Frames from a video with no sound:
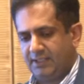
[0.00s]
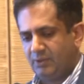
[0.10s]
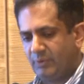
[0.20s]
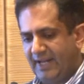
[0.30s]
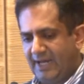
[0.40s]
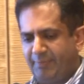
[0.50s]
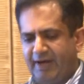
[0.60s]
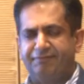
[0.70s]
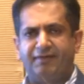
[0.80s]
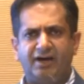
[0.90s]
We're now
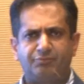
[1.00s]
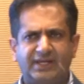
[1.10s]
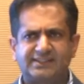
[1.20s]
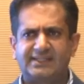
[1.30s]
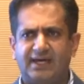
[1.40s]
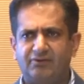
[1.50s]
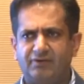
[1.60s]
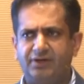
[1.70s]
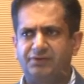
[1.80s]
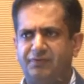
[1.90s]
about 5 weeks down the
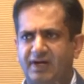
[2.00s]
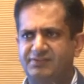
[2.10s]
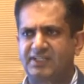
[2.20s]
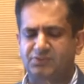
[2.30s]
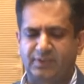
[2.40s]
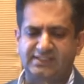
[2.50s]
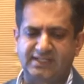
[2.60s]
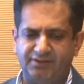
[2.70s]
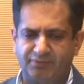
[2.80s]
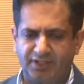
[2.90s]
road, 5-6 weeks
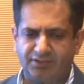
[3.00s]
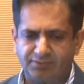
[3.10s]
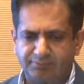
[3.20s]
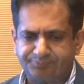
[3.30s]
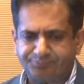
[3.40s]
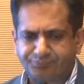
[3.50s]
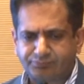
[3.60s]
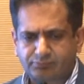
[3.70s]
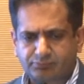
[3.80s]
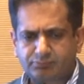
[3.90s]
down the road.
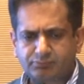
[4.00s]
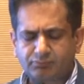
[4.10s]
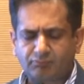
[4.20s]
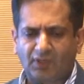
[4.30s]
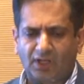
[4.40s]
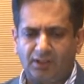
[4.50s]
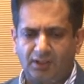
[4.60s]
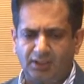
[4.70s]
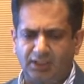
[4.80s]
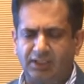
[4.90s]

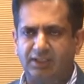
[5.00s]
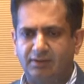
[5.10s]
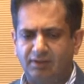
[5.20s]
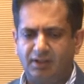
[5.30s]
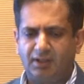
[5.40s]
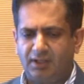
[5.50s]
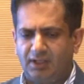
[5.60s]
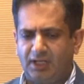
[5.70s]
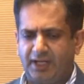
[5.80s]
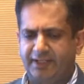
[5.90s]

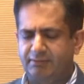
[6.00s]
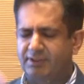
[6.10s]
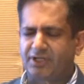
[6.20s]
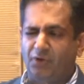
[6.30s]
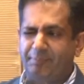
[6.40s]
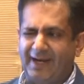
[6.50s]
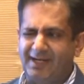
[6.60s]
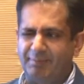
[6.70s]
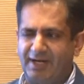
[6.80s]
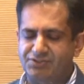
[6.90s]
I go
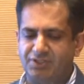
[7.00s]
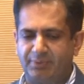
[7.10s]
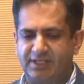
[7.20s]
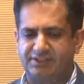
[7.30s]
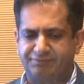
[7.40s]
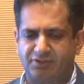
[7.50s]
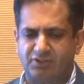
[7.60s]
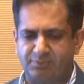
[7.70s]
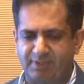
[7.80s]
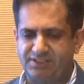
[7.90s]
back about 2 weeks, I
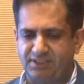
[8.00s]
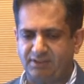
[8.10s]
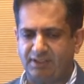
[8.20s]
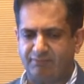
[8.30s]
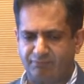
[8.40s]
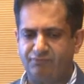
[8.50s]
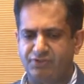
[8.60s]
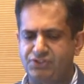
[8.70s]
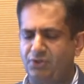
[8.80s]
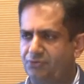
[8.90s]
forgot to mention, for
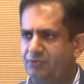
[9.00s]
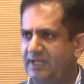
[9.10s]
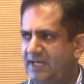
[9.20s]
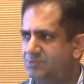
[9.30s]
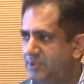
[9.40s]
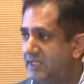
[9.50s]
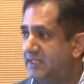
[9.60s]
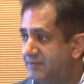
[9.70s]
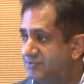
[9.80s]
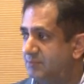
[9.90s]
2 or 3 days we
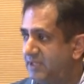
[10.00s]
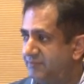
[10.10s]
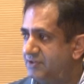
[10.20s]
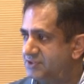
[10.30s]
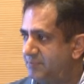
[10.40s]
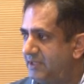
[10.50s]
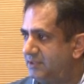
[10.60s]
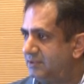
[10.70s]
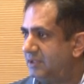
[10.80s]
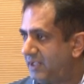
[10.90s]
did give some
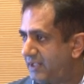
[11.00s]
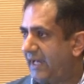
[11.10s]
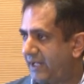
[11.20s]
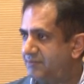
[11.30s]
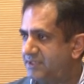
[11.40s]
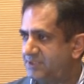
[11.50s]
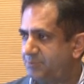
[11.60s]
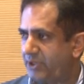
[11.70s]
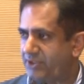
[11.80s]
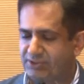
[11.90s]
levocemendin out of
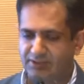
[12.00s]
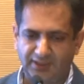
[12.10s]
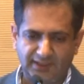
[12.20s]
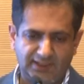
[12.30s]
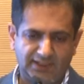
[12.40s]
desperation,